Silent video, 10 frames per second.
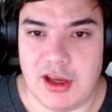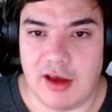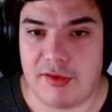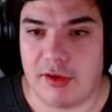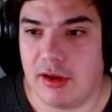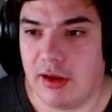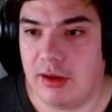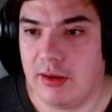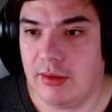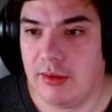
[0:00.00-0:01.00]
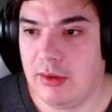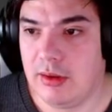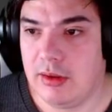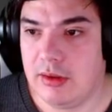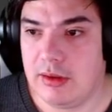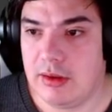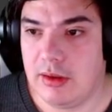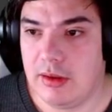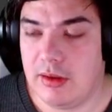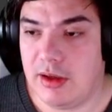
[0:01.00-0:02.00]
other,
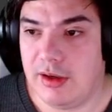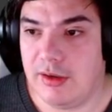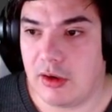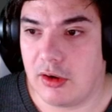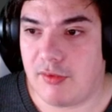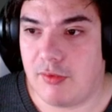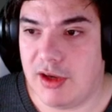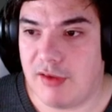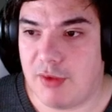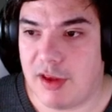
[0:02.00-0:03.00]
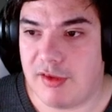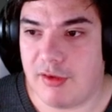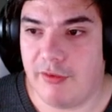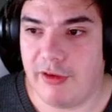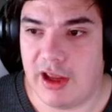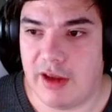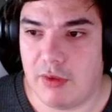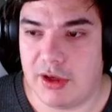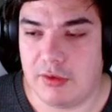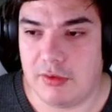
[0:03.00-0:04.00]
in not screen space overlay,
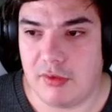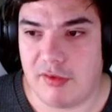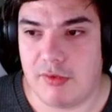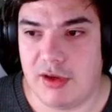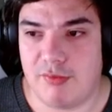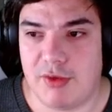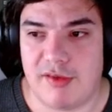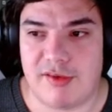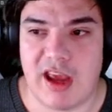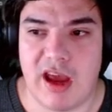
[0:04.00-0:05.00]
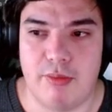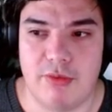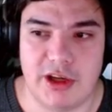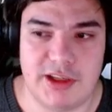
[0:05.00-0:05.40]
when you use screen space camera,